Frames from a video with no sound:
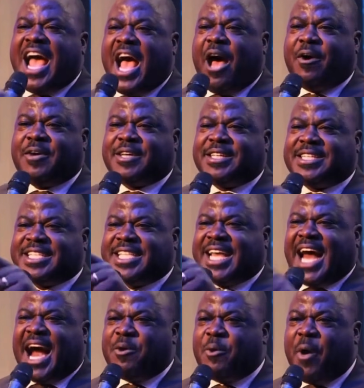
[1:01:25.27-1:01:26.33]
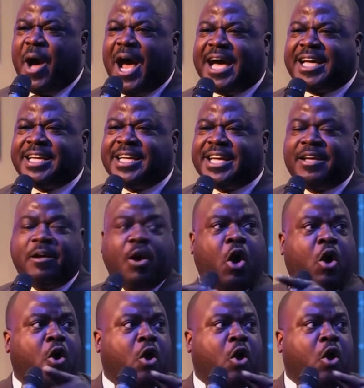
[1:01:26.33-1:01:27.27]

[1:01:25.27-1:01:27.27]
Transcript: I know, I understand, but let's do